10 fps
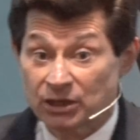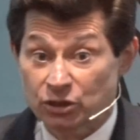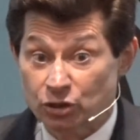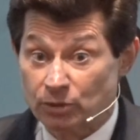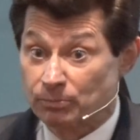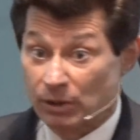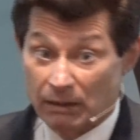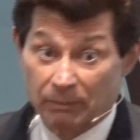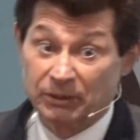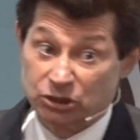you can
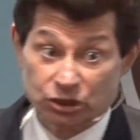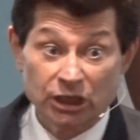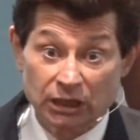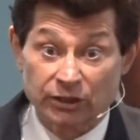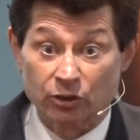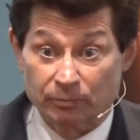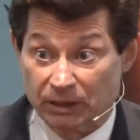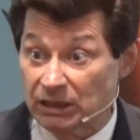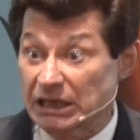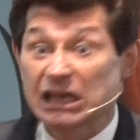probably cheat a little
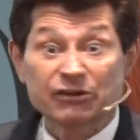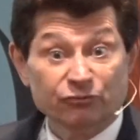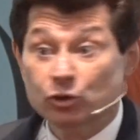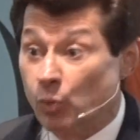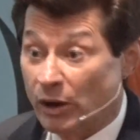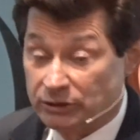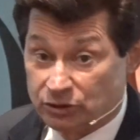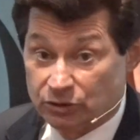bit if you want